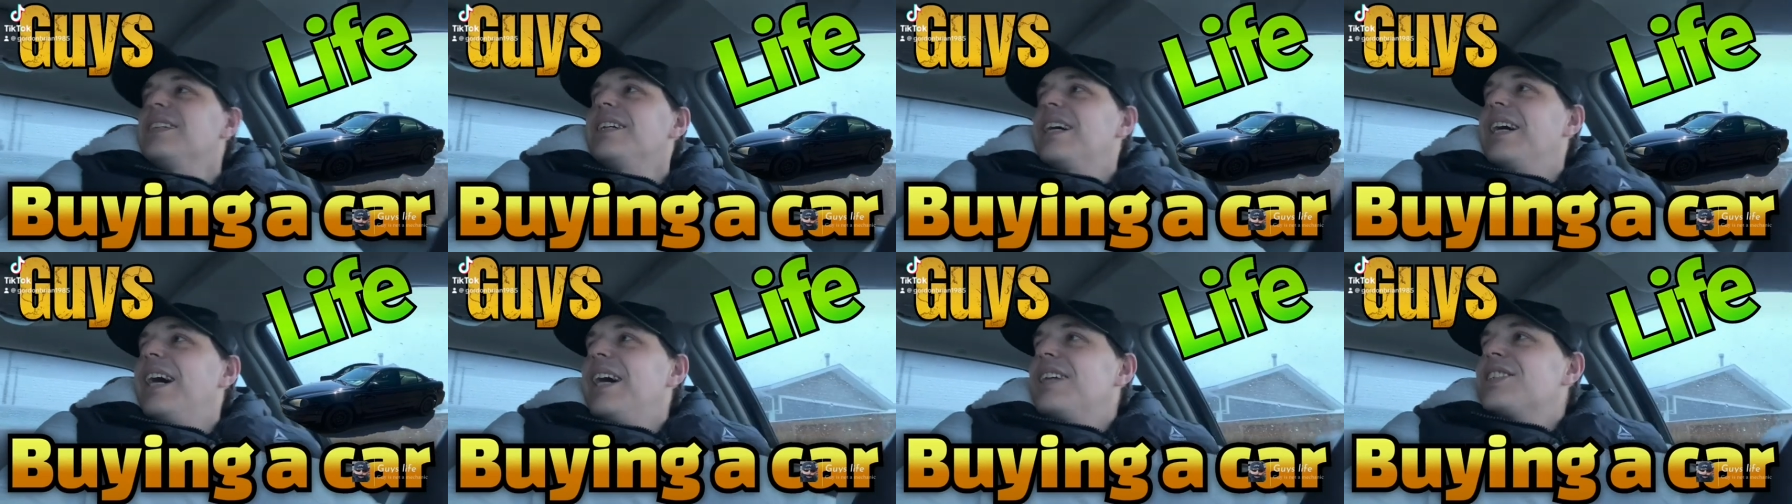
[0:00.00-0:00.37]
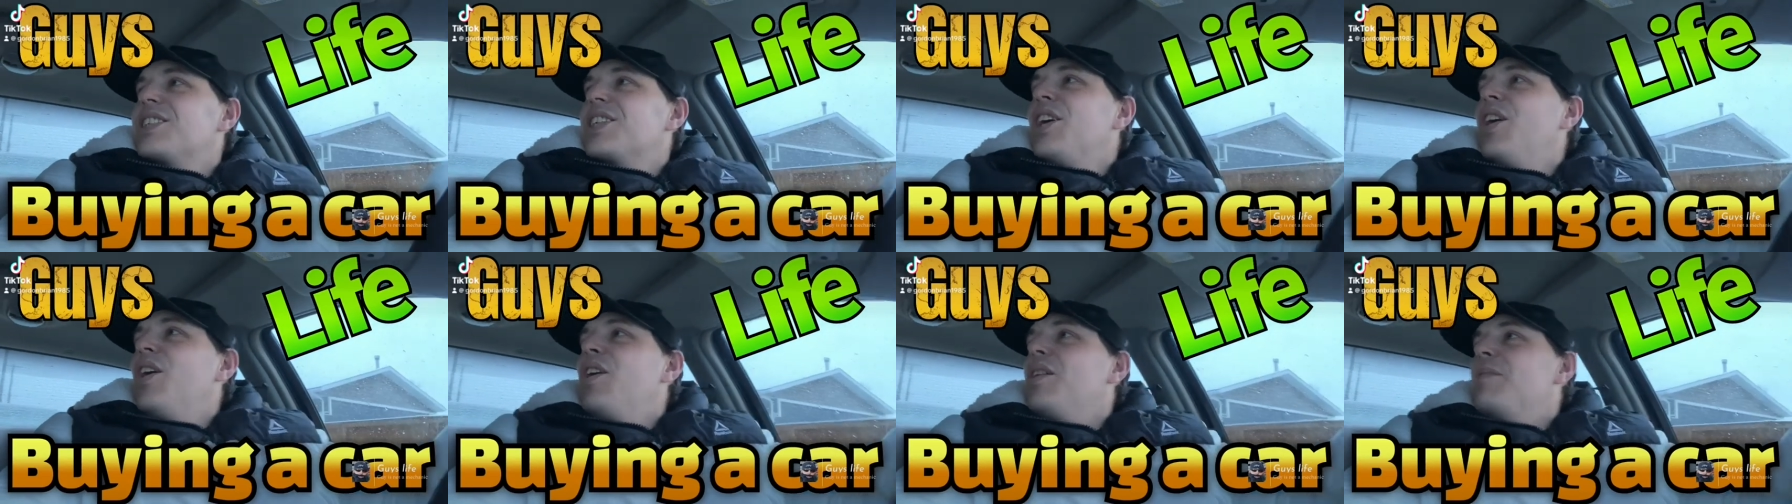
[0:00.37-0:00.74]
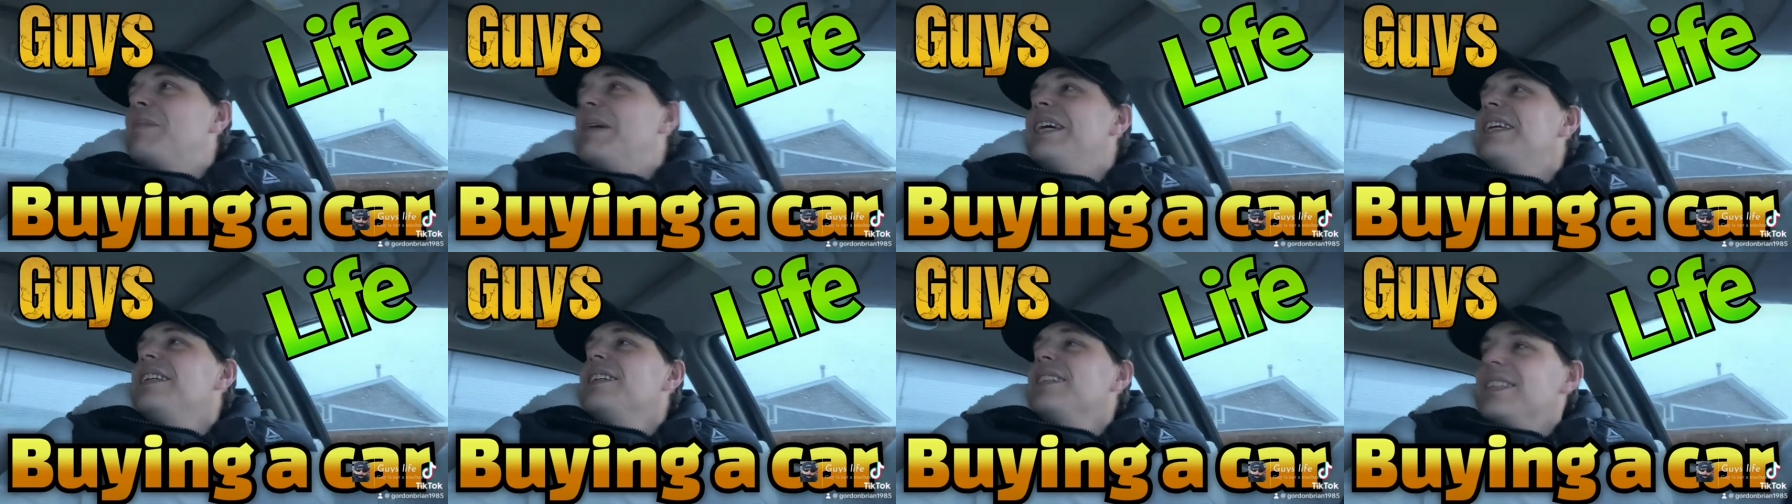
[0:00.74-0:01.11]
How's it going,
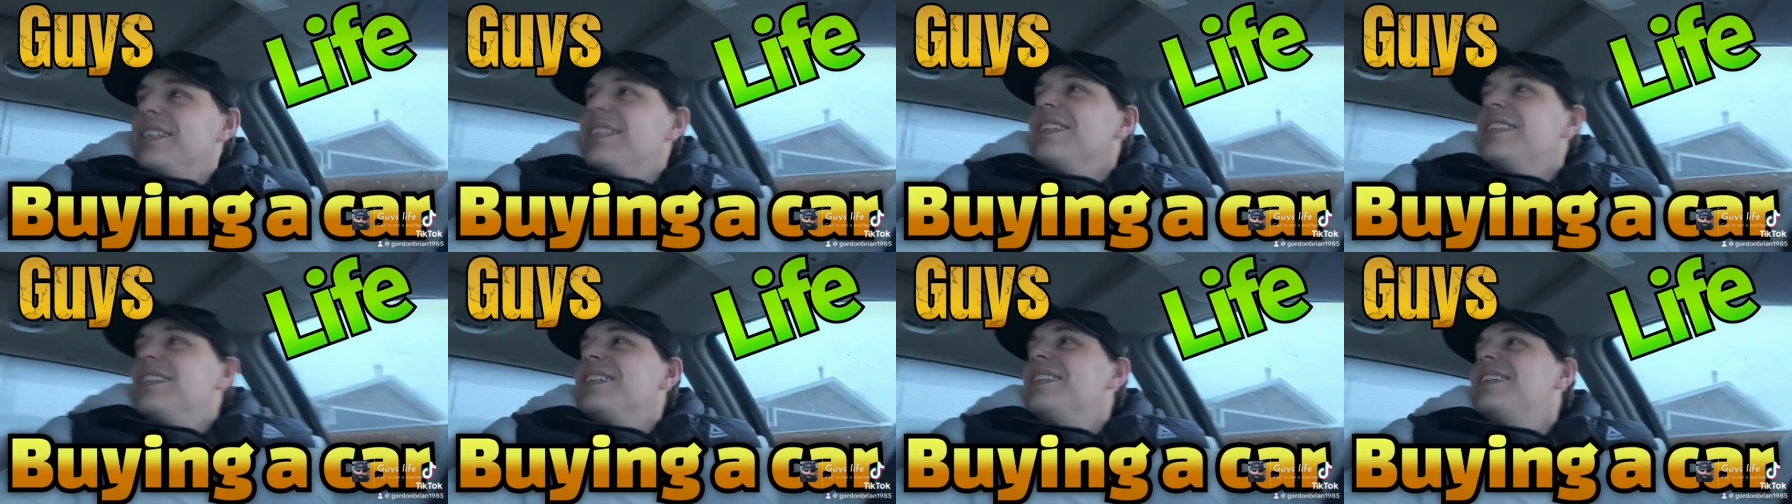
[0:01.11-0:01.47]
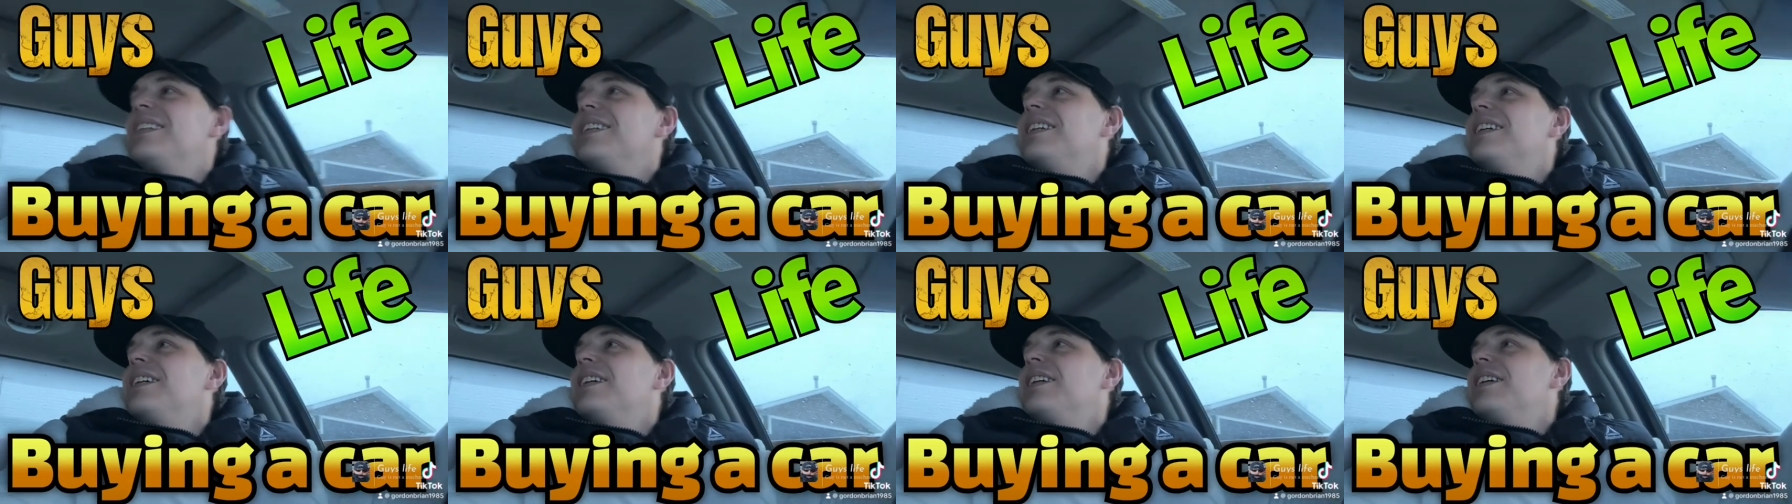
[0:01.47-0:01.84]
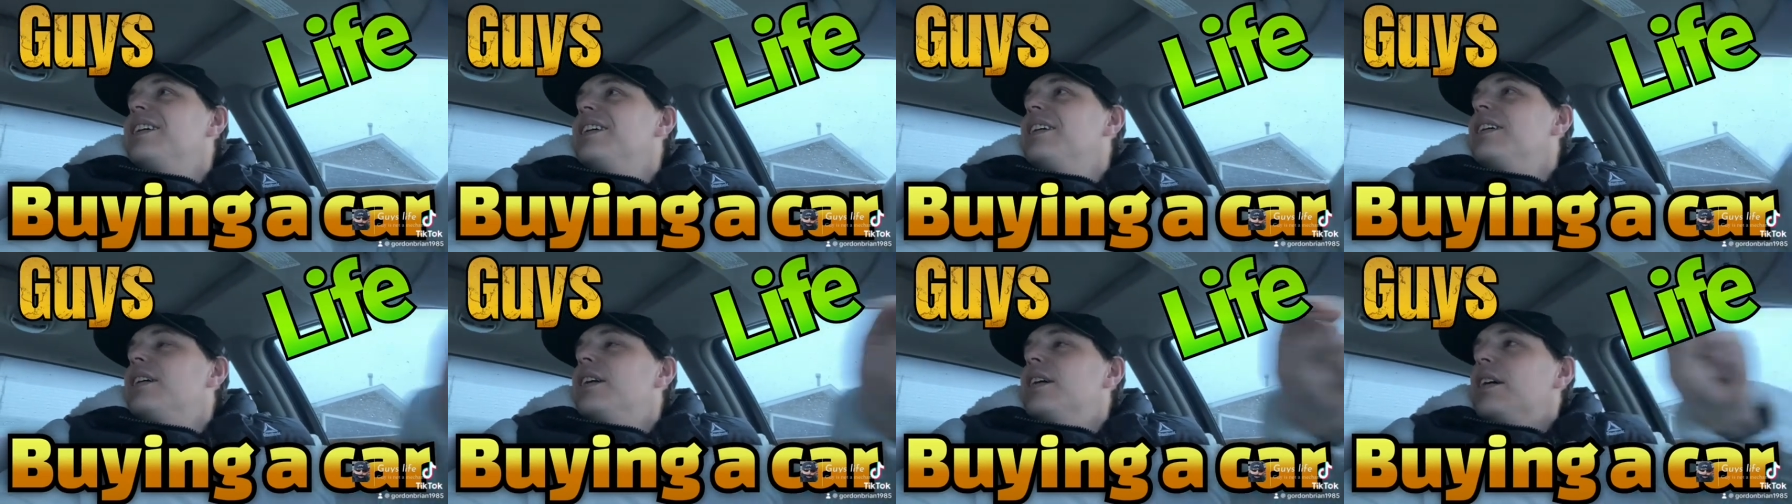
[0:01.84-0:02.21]
man? I'm
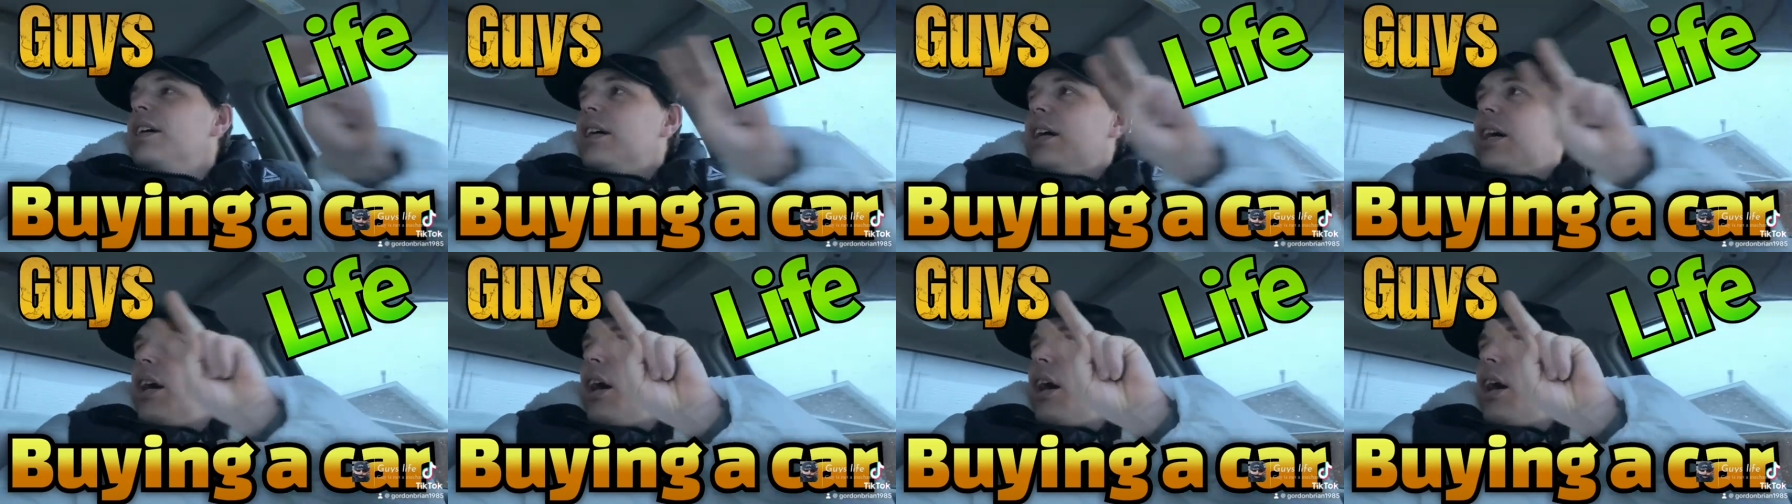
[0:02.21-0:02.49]
good.